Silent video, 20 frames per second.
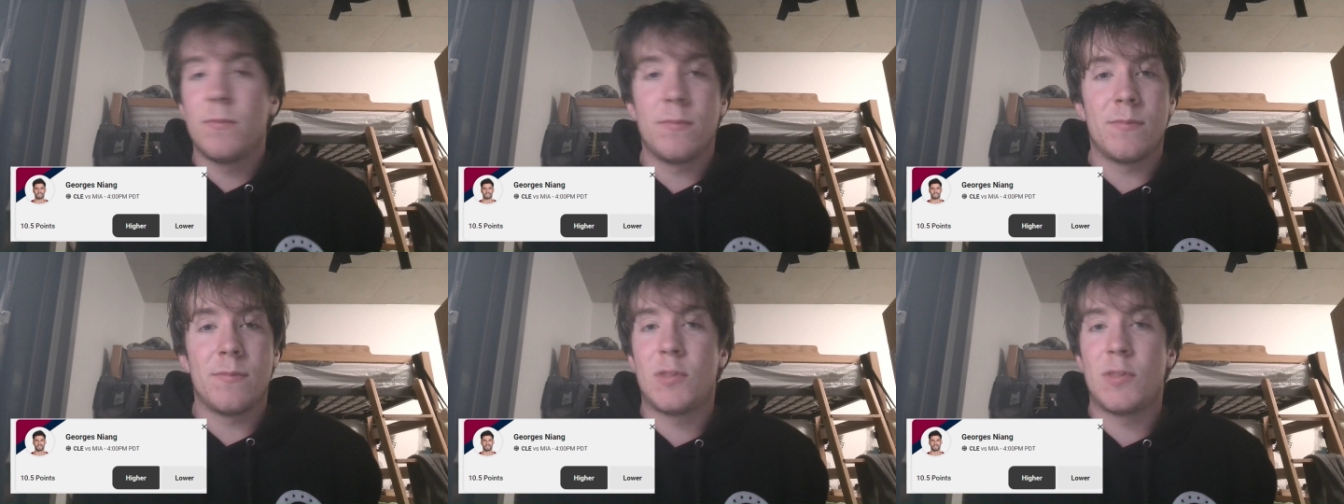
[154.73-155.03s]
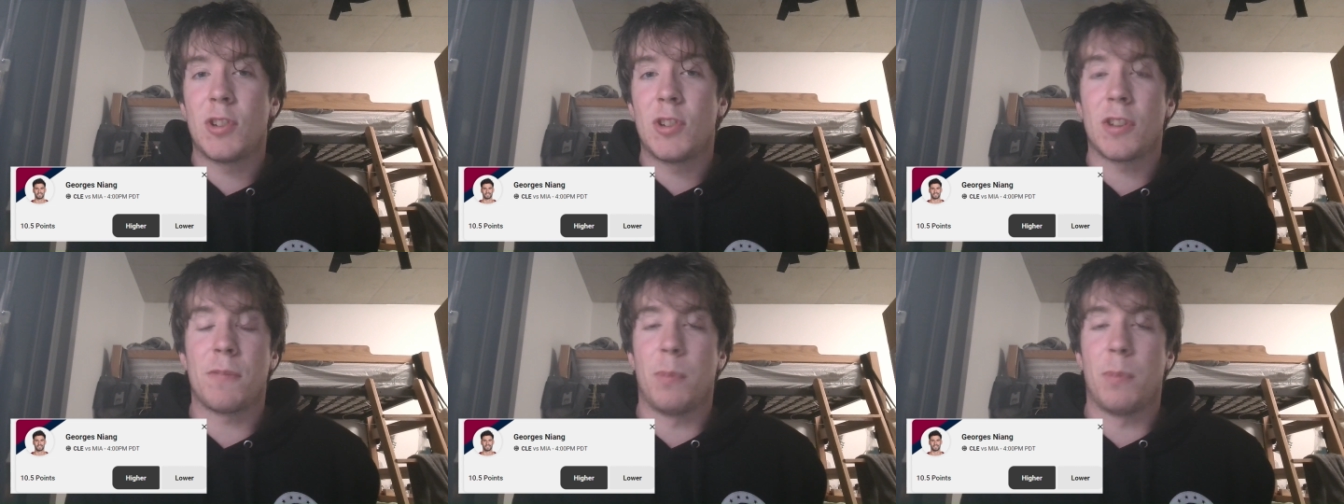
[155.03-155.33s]

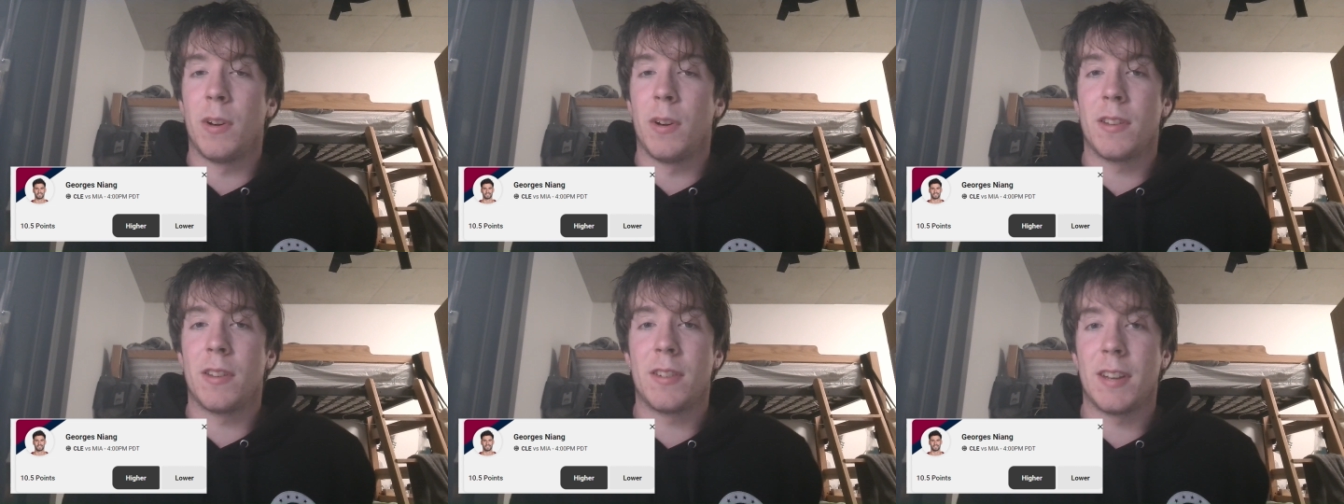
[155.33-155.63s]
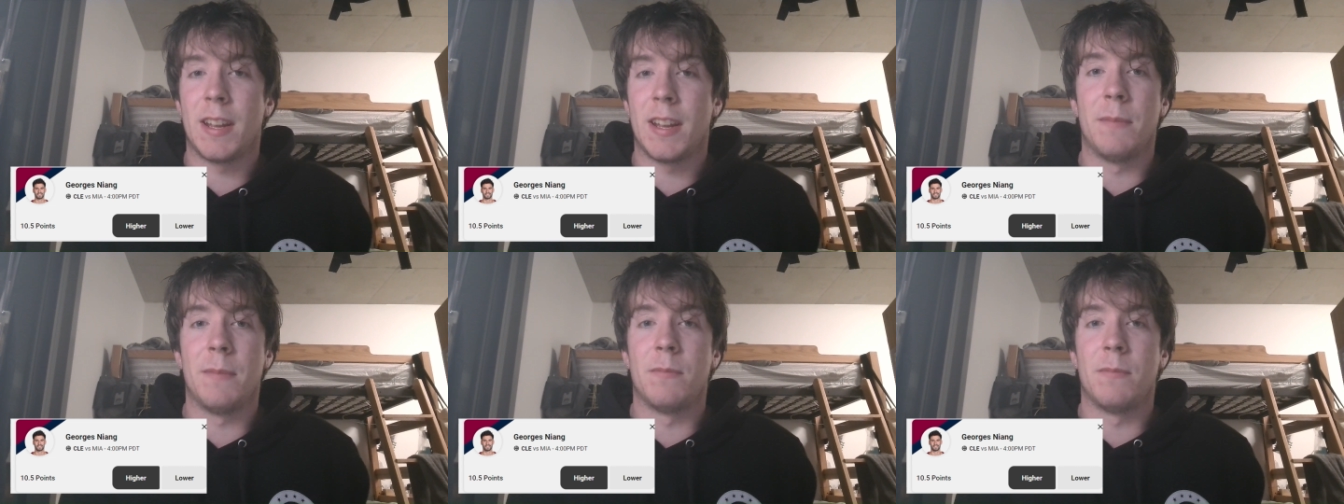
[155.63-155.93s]
just points to
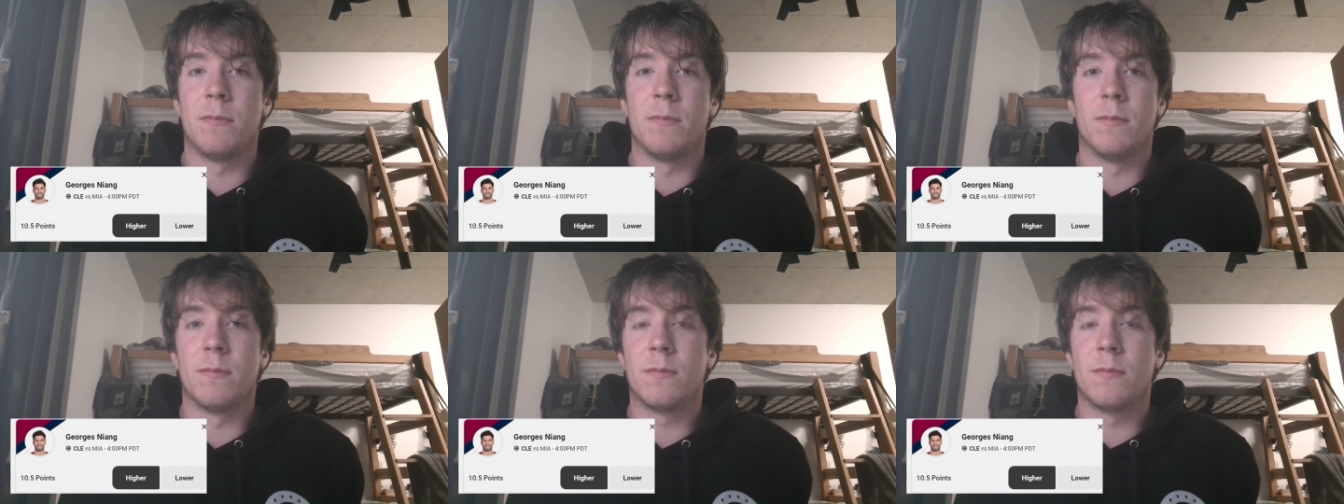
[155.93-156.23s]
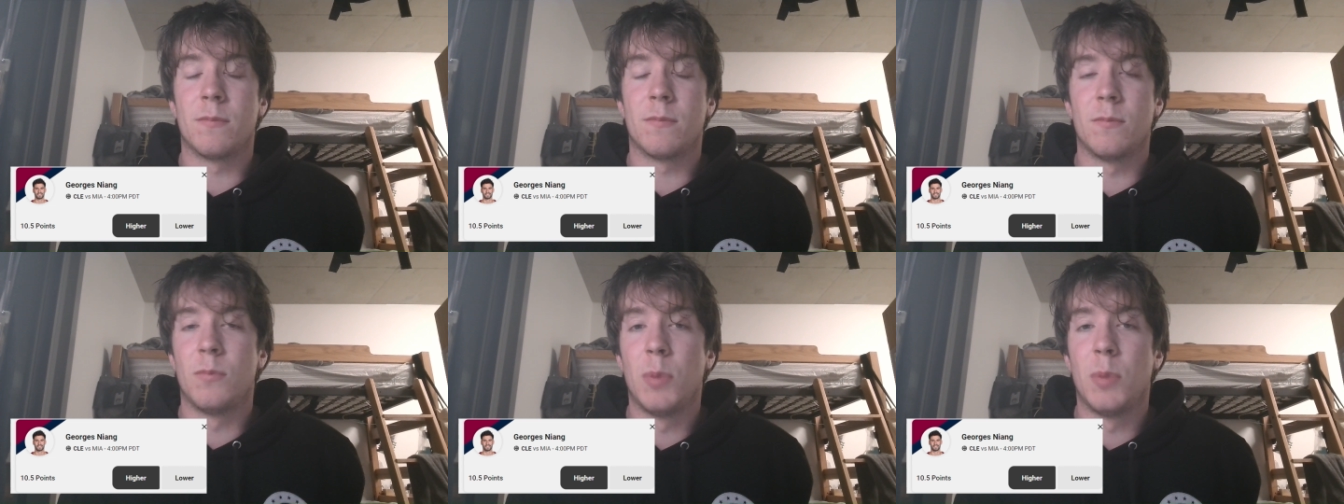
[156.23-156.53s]
him
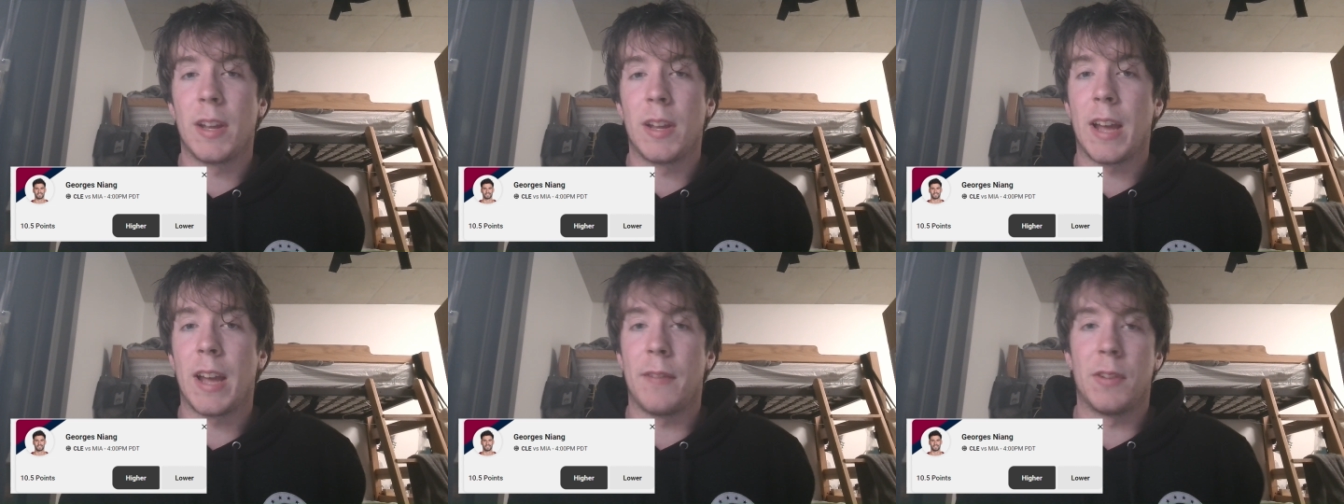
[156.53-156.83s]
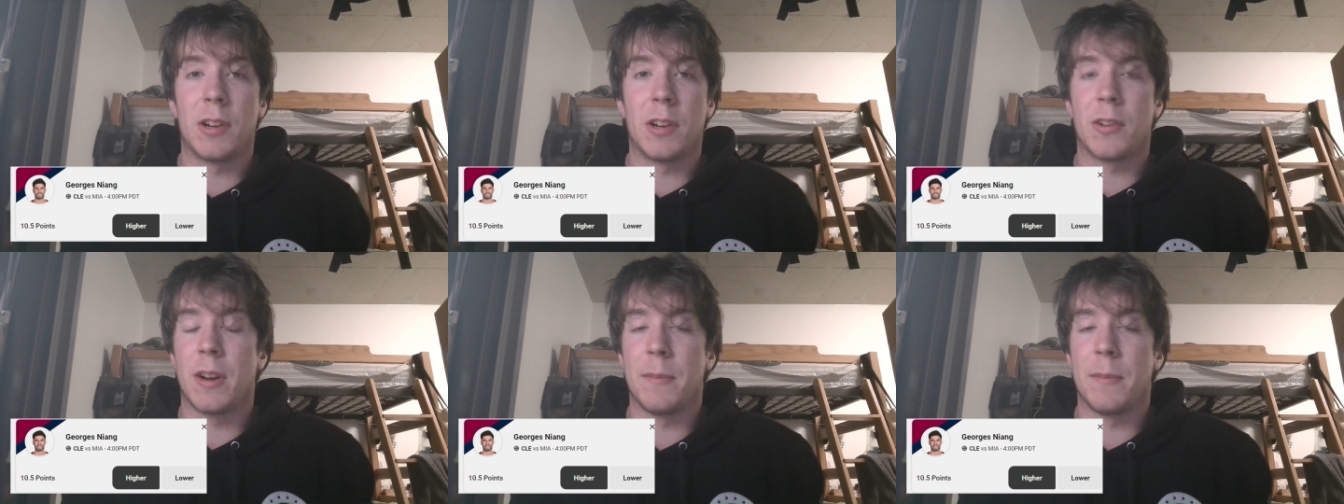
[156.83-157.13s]
really having
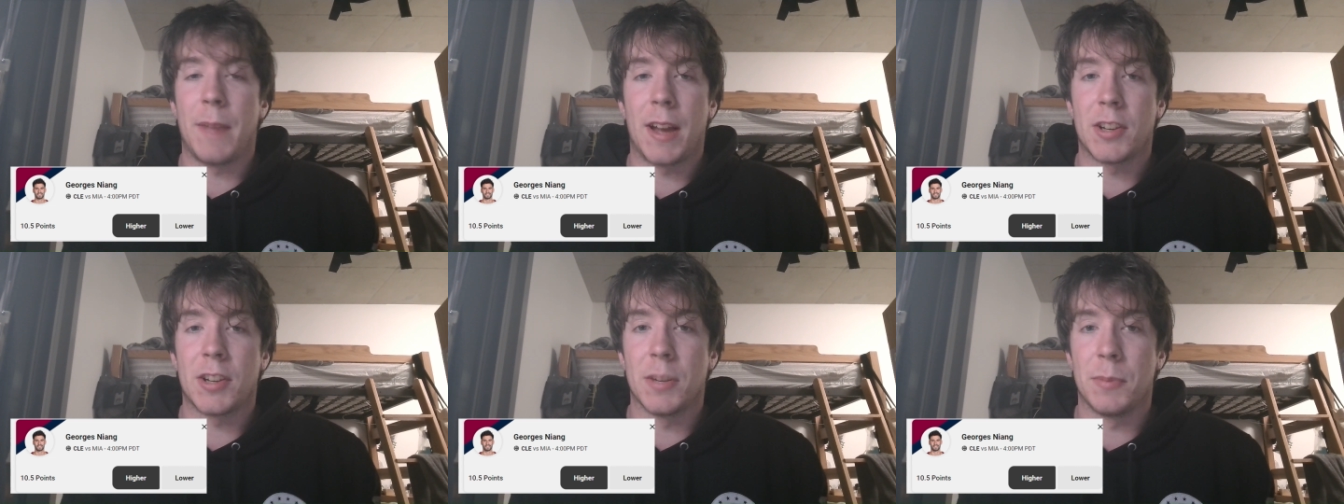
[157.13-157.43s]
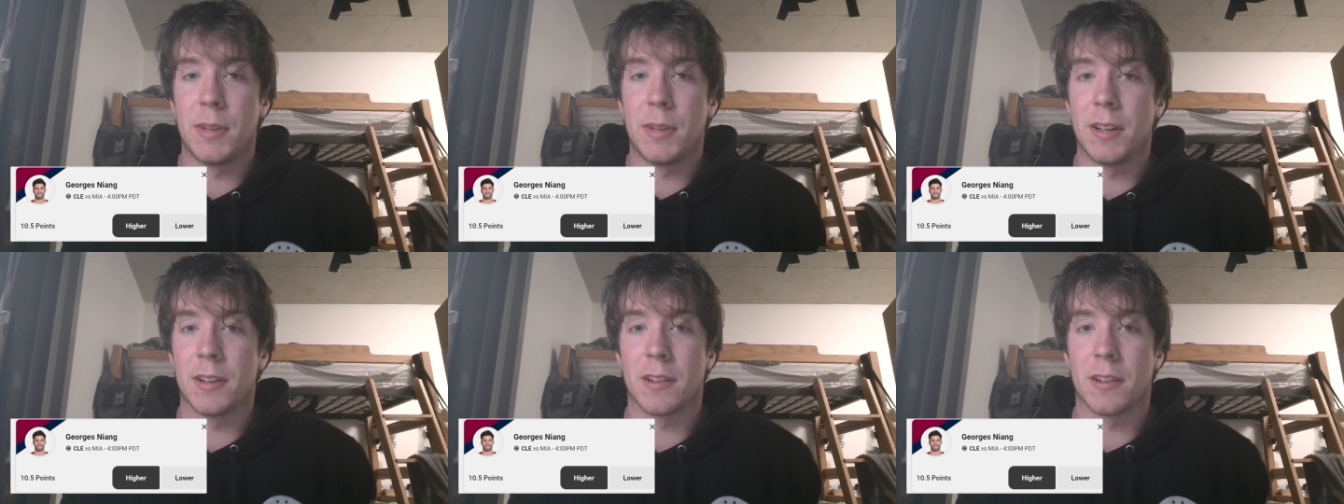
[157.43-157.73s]
a great matchup
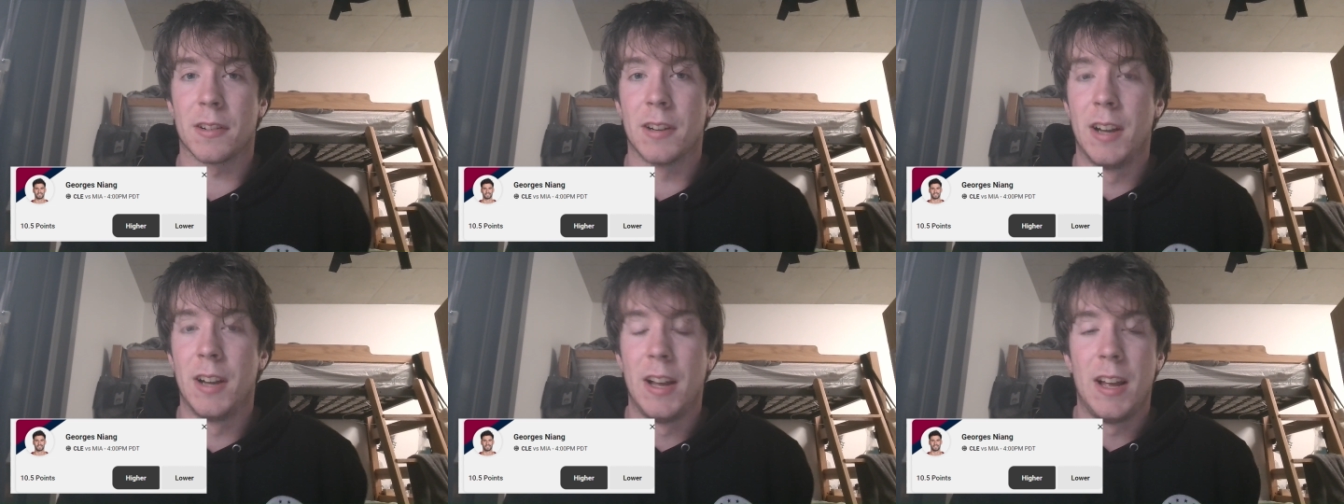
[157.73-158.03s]
here,